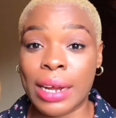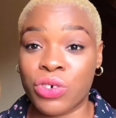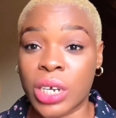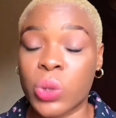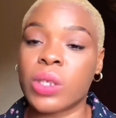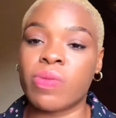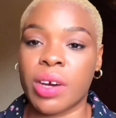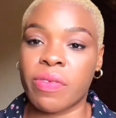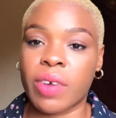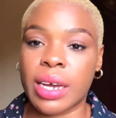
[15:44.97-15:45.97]
address was
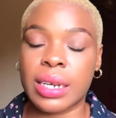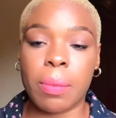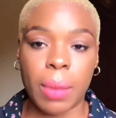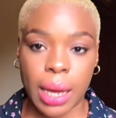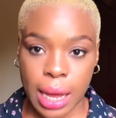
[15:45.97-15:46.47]
verified in my